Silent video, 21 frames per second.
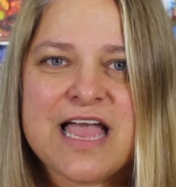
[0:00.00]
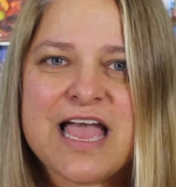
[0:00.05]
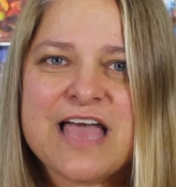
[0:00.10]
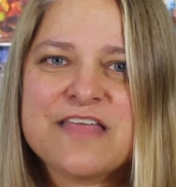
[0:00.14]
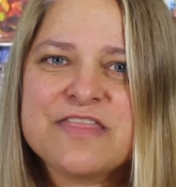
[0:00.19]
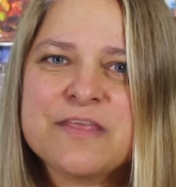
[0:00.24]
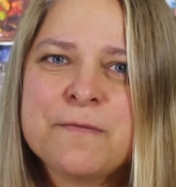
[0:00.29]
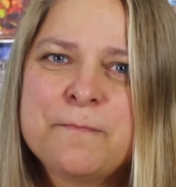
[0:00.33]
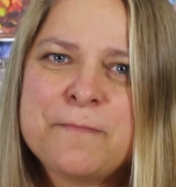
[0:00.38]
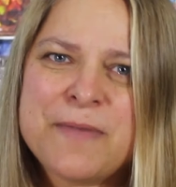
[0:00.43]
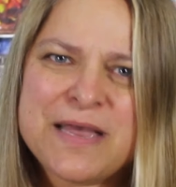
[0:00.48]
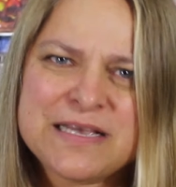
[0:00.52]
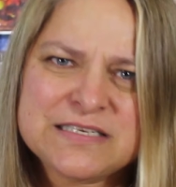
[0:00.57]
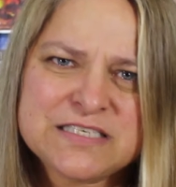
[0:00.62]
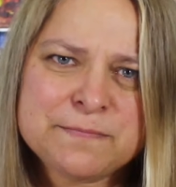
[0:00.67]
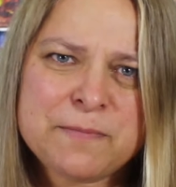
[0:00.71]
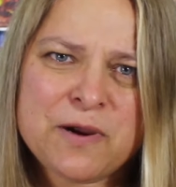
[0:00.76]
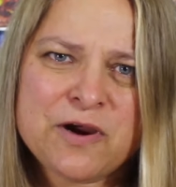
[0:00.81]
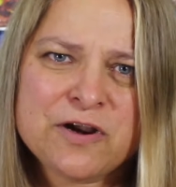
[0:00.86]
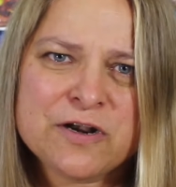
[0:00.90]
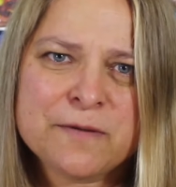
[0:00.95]
And the
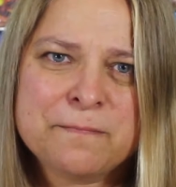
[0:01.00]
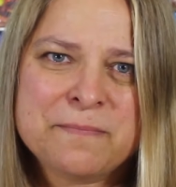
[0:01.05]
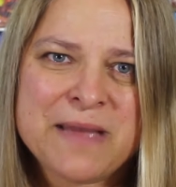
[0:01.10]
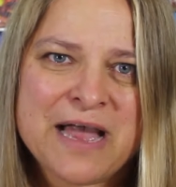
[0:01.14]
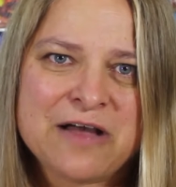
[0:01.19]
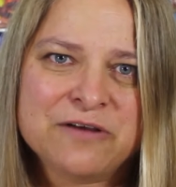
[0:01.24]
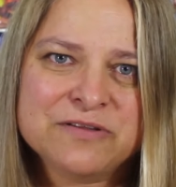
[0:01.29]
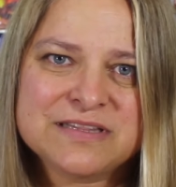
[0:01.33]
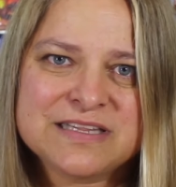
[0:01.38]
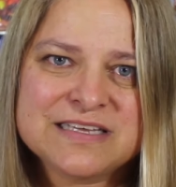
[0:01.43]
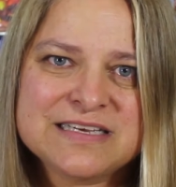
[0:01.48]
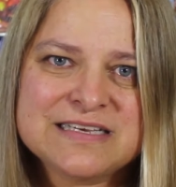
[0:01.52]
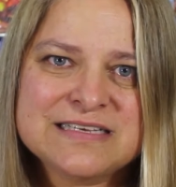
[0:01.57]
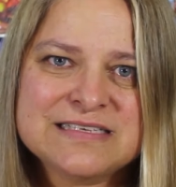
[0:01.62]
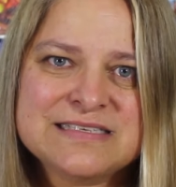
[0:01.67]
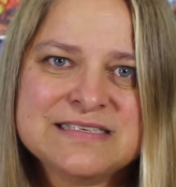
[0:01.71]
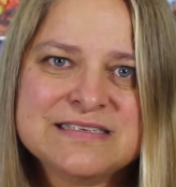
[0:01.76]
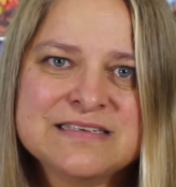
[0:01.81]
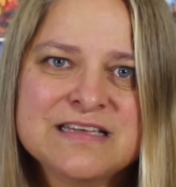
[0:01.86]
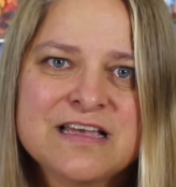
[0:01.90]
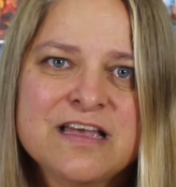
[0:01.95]
best part about
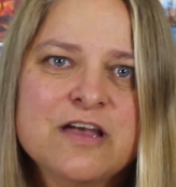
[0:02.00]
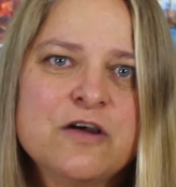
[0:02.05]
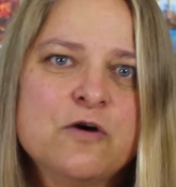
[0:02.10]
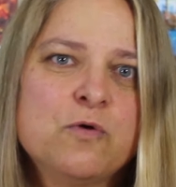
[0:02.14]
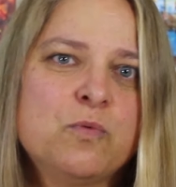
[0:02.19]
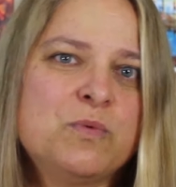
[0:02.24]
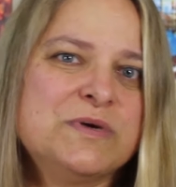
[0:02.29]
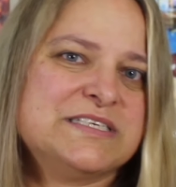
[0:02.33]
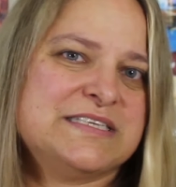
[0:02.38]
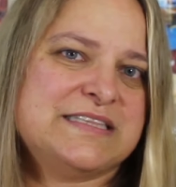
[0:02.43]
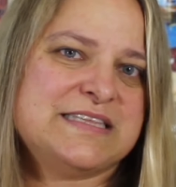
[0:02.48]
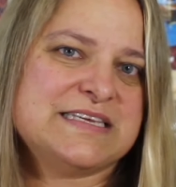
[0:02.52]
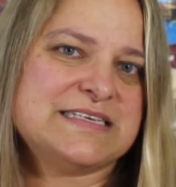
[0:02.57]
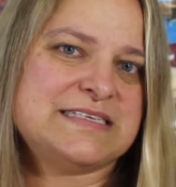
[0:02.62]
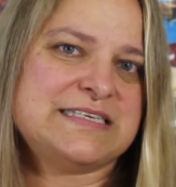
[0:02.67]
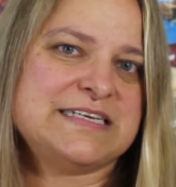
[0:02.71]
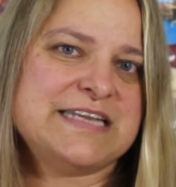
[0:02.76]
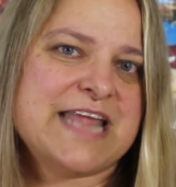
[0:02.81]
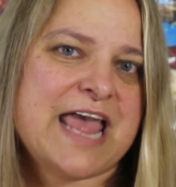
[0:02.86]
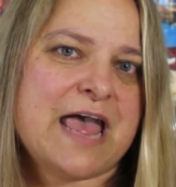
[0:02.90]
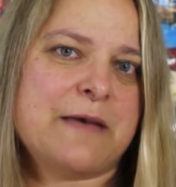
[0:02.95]
this was
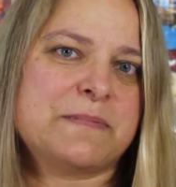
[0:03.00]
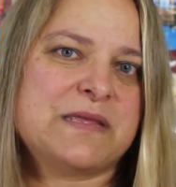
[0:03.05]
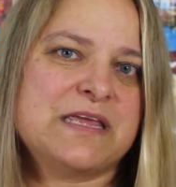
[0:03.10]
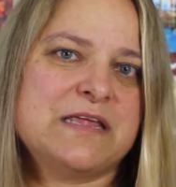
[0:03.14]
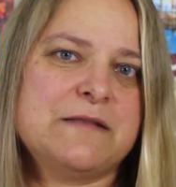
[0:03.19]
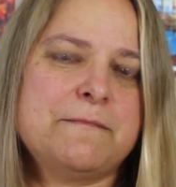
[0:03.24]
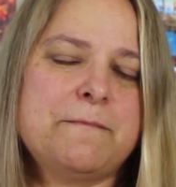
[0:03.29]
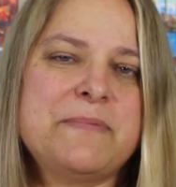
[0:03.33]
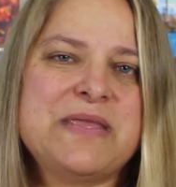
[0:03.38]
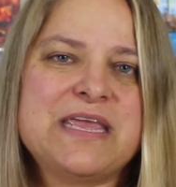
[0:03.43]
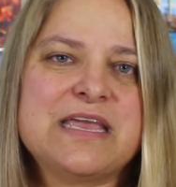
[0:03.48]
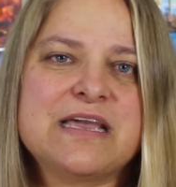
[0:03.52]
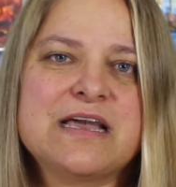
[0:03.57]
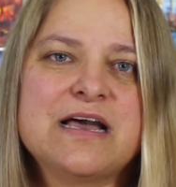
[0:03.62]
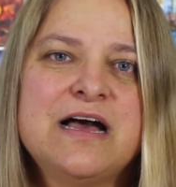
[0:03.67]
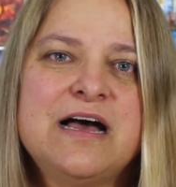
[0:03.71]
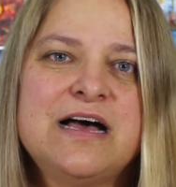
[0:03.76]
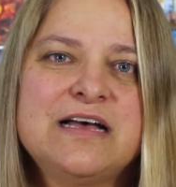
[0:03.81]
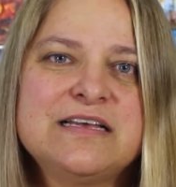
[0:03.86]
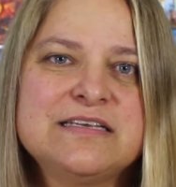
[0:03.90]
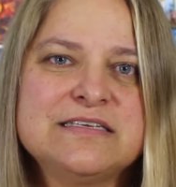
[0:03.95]
this napkin,
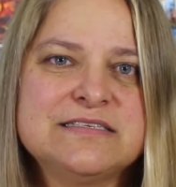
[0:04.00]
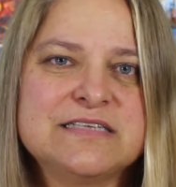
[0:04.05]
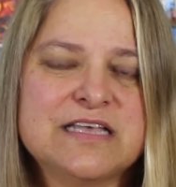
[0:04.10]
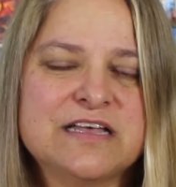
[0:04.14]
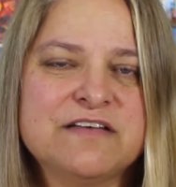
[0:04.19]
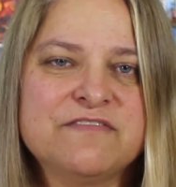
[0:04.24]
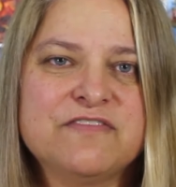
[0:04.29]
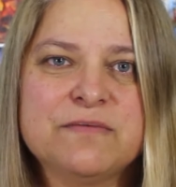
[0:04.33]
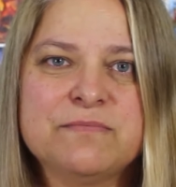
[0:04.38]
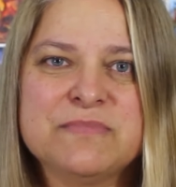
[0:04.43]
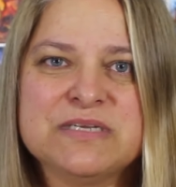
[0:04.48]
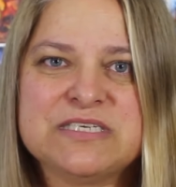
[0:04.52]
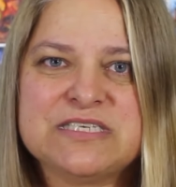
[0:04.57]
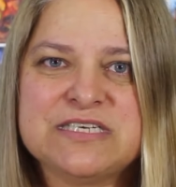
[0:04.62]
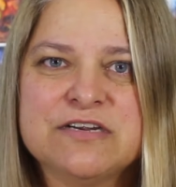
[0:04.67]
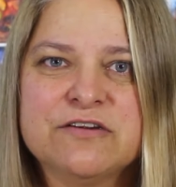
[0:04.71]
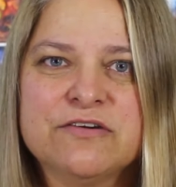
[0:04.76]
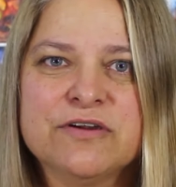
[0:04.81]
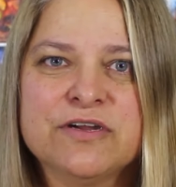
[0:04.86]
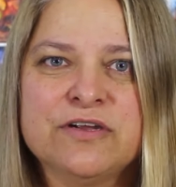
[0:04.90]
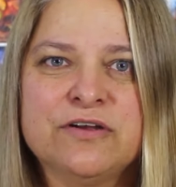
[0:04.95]
because of the
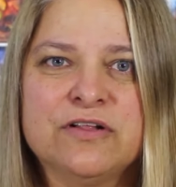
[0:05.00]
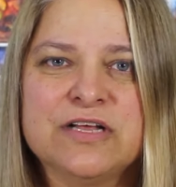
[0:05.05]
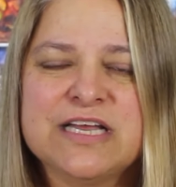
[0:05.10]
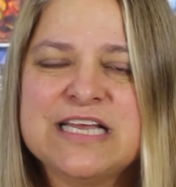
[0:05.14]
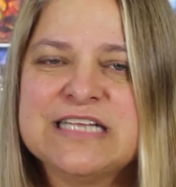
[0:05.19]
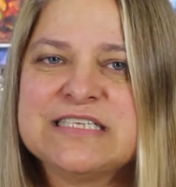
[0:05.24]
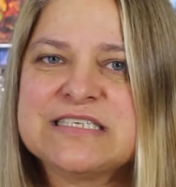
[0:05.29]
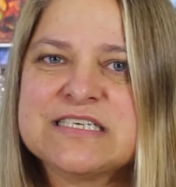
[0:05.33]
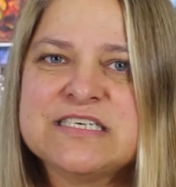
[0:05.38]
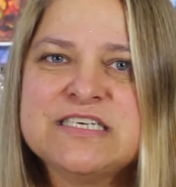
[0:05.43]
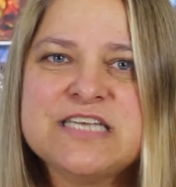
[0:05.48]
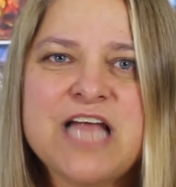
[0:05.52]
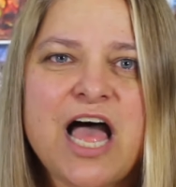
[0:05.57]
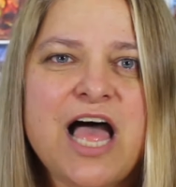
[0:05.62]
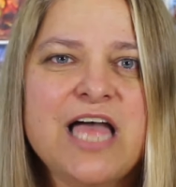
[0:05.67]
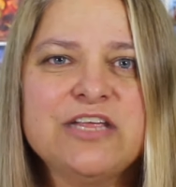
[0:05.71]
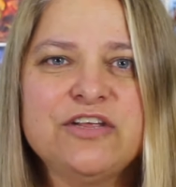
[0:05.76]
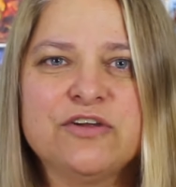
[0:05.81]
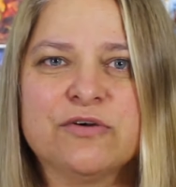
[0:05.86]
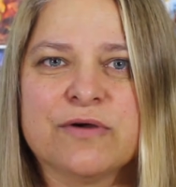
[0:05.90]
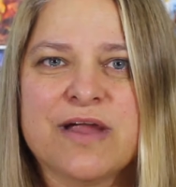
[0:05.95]
material, it's
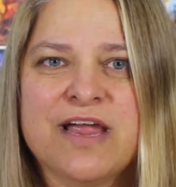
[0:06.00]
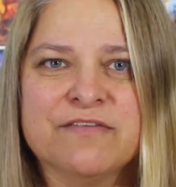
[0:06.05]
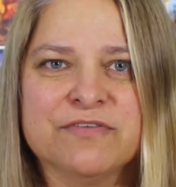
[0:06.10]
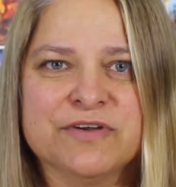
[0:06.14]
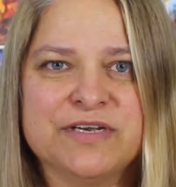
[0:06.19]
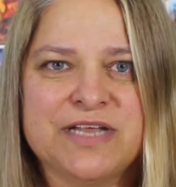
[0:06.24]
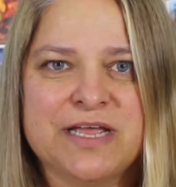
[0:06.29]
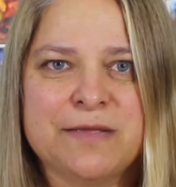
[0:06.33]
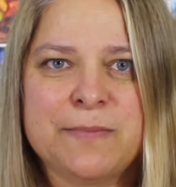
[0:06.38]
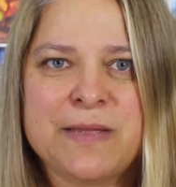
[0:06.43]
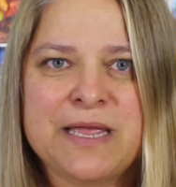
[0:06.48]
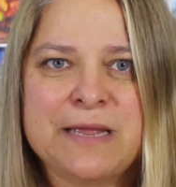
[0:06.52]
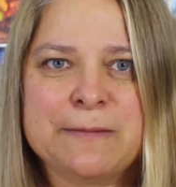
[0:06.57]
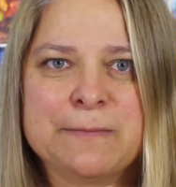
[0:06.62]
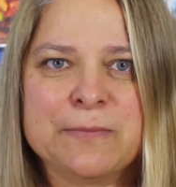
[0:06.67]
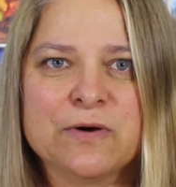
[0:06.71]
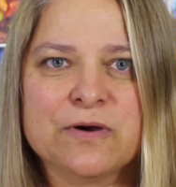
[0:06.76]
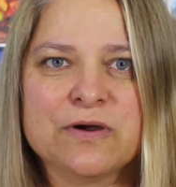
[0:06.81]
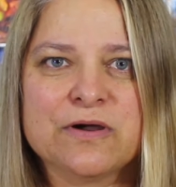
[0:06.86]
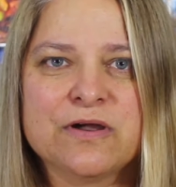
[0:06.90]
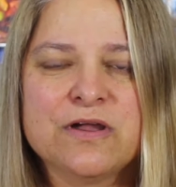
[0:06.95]
not your everyday
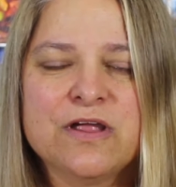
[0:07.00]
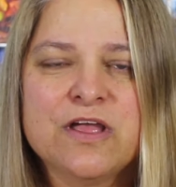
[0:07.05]
paper.